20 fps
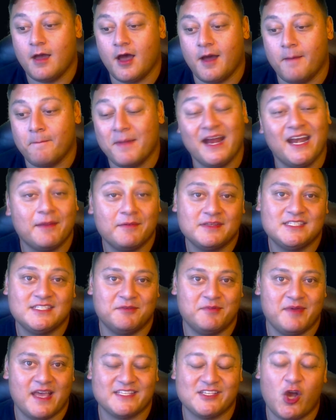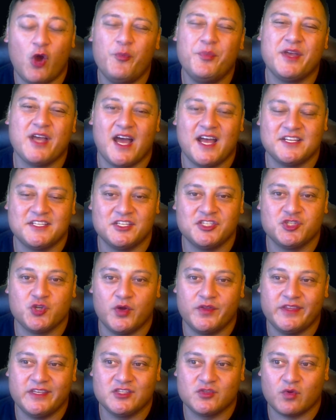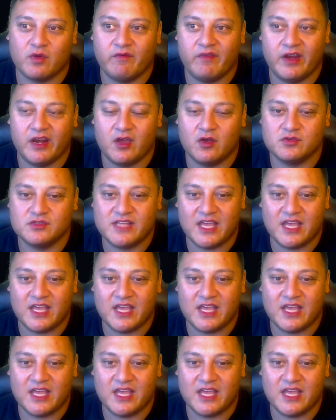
My name is CBS. I hope you guys enjoyed these 3 videos.